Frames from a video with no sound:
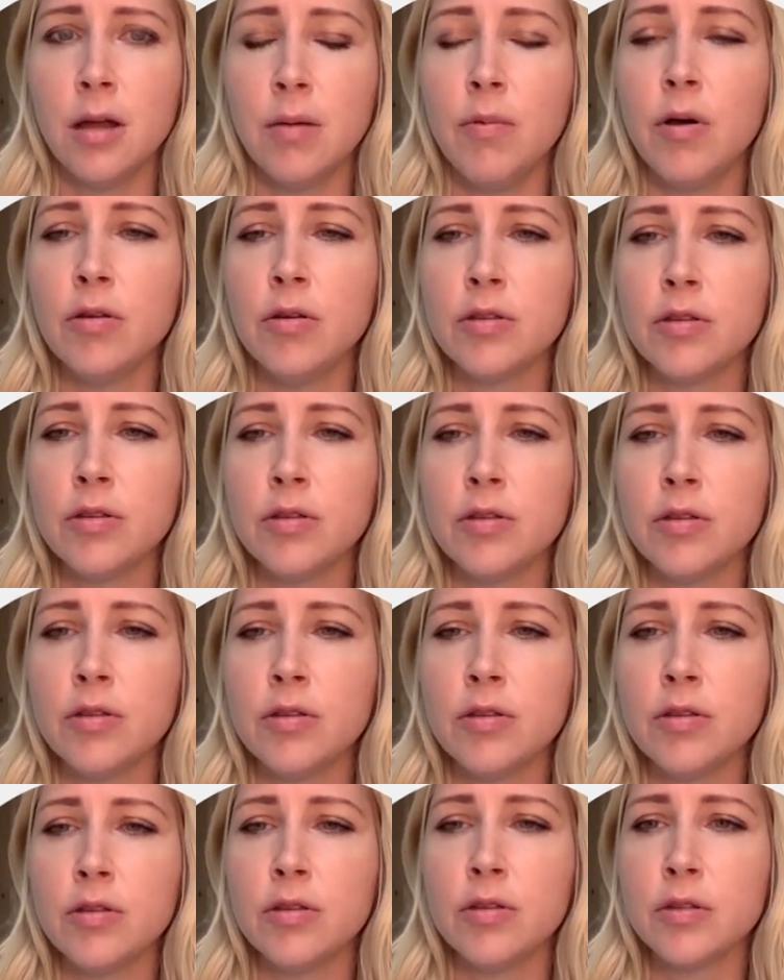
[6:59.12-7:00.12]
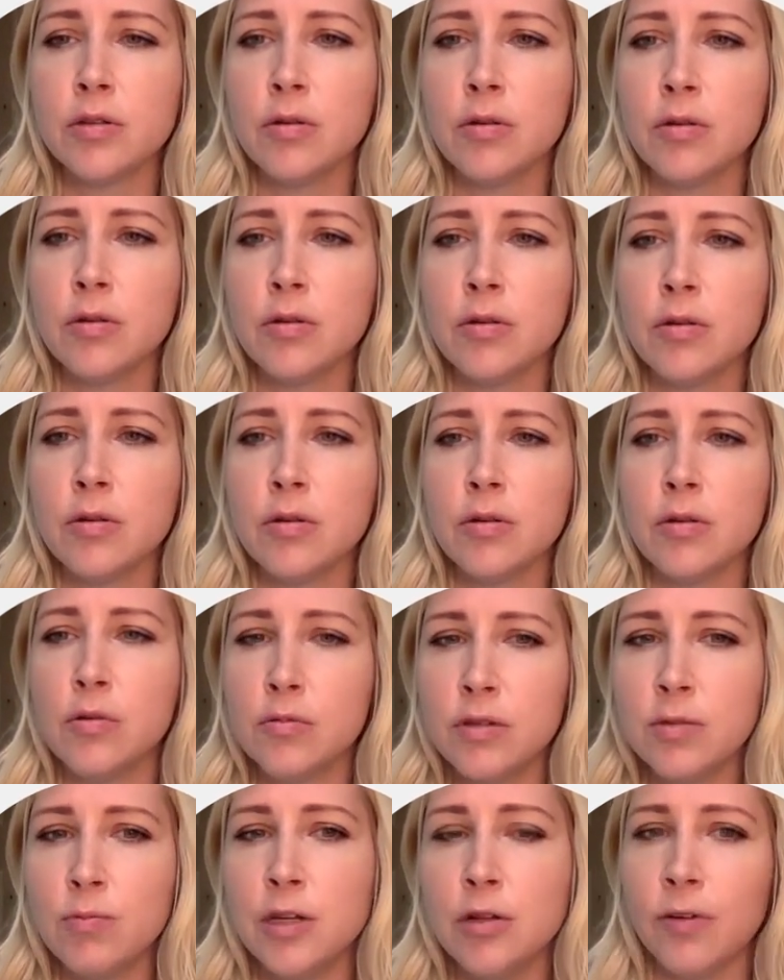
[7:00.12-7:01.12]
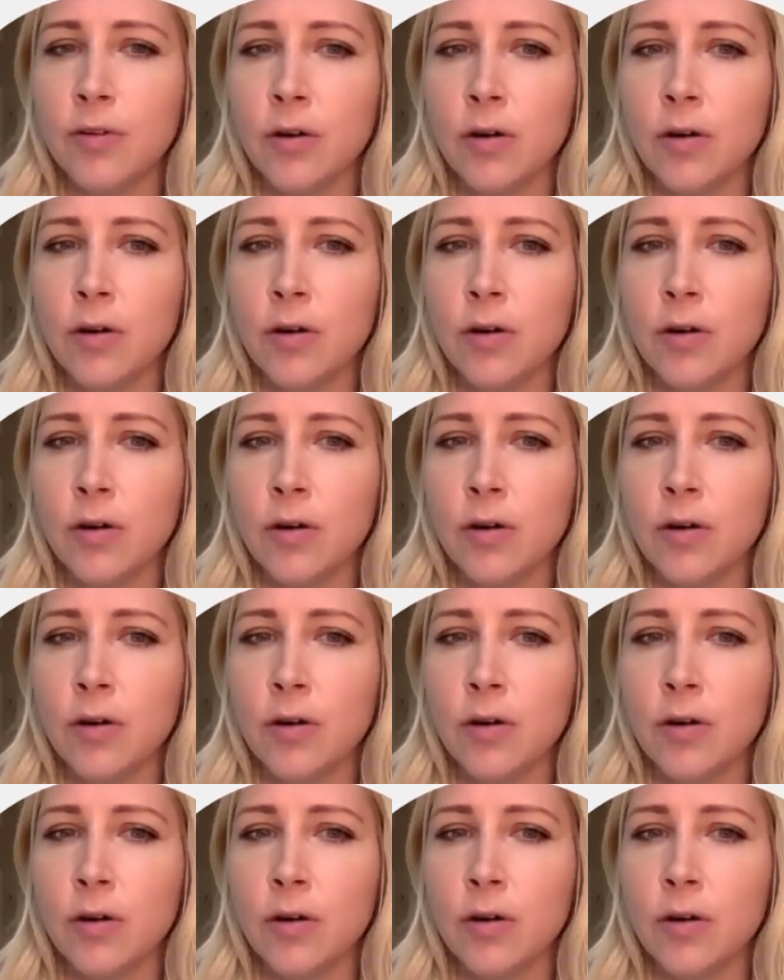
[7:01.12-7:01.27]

Also, we do a rate